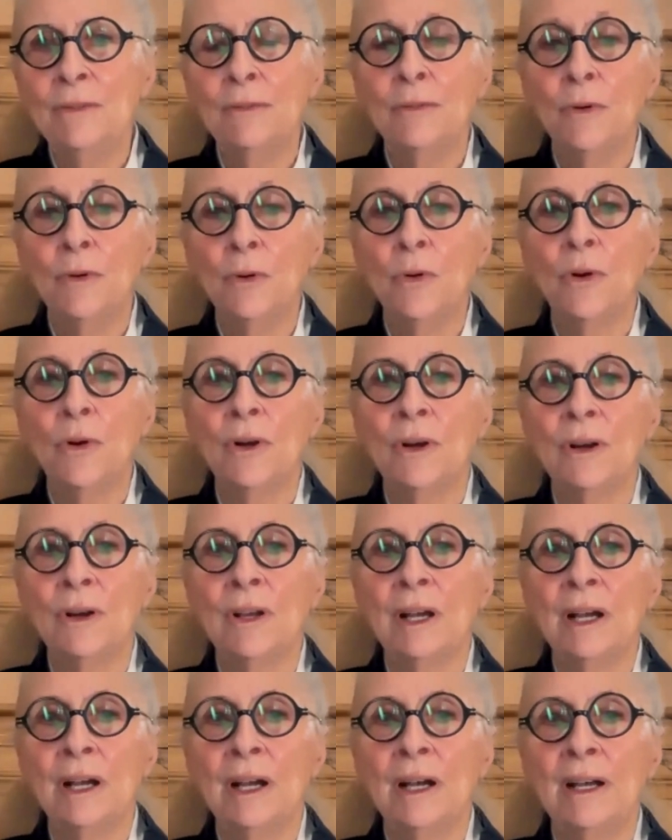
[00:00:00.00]
for
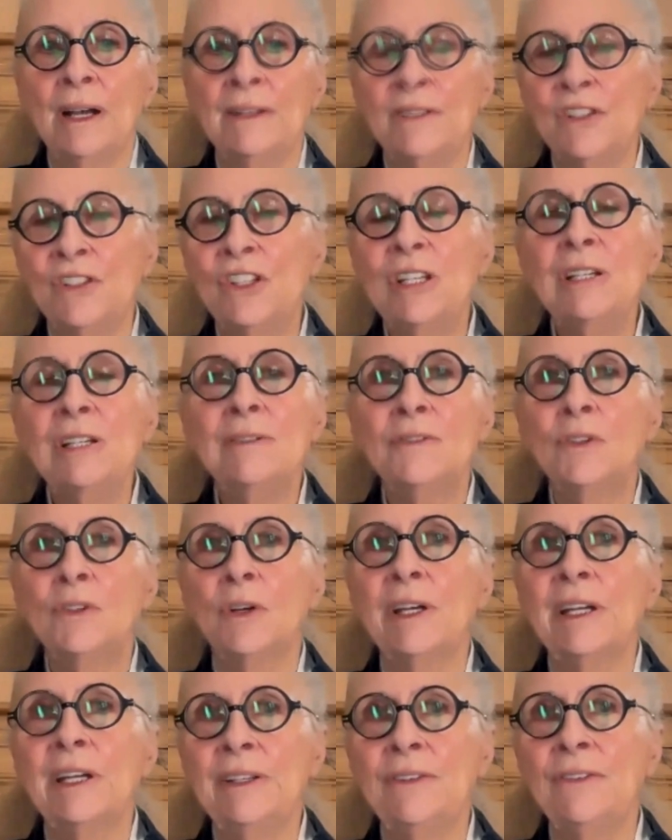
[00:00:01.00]
G of
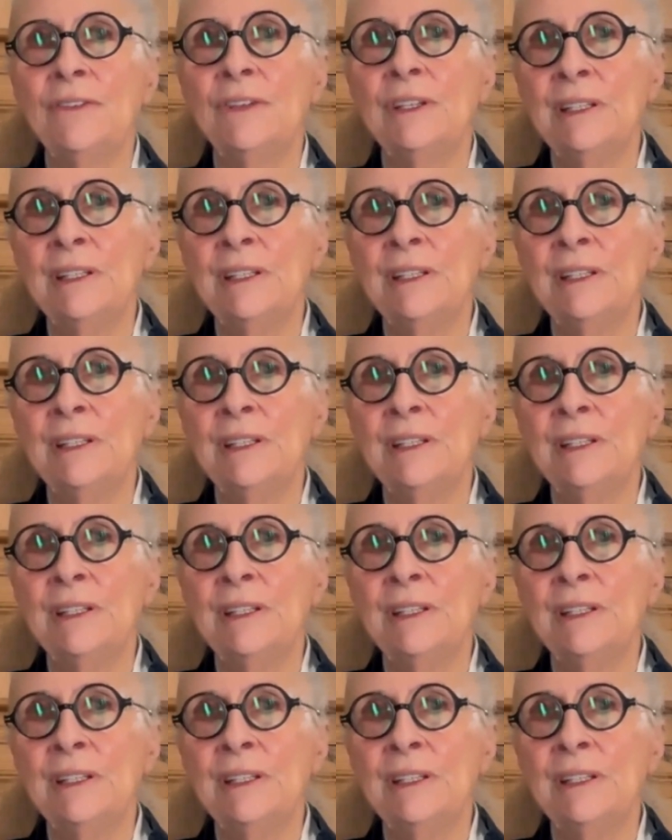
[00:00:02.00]
grace.